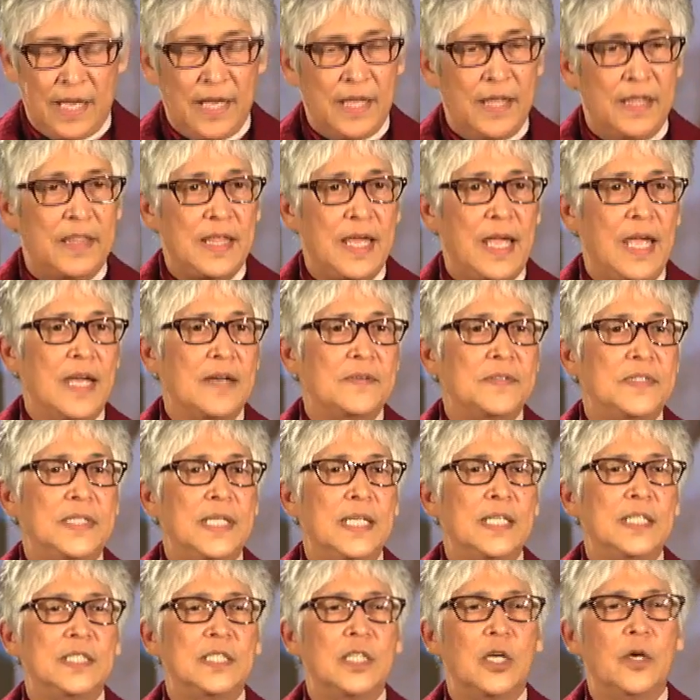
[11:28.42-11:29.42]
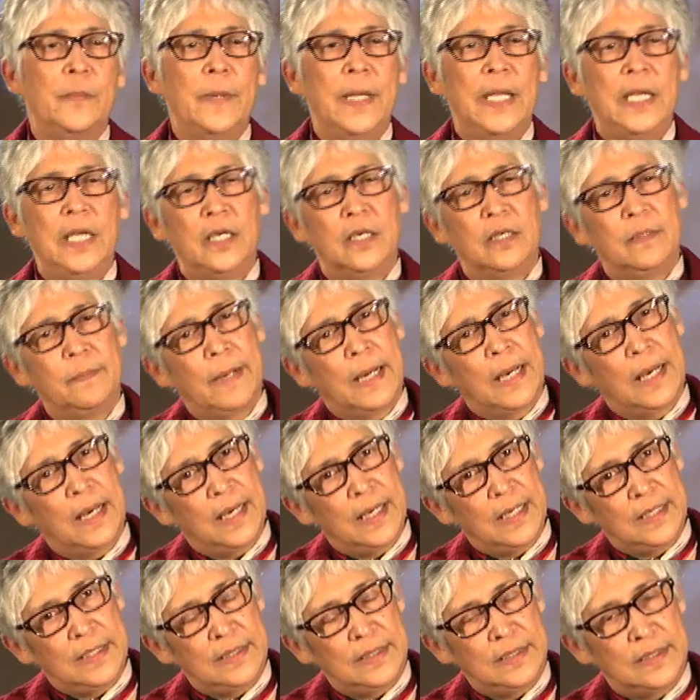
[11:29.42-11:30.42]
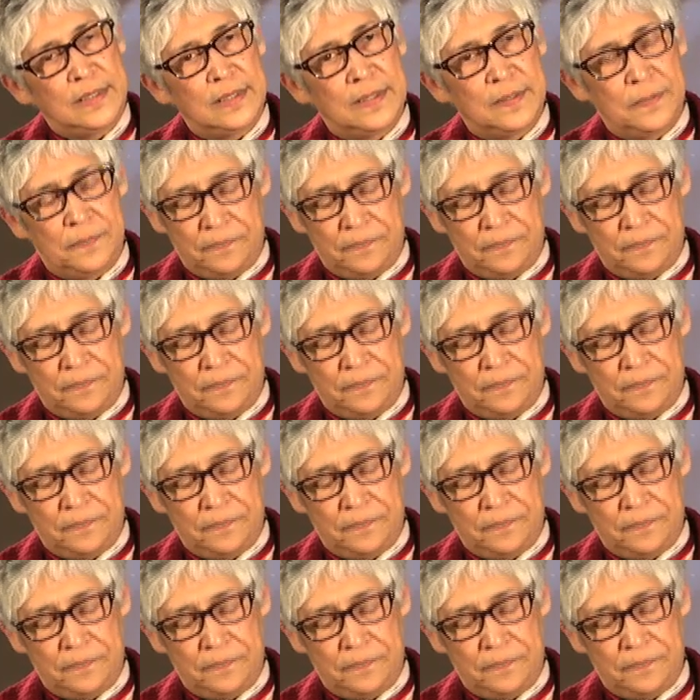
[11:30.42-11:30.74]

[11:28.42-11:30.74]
they have said so many goodbyes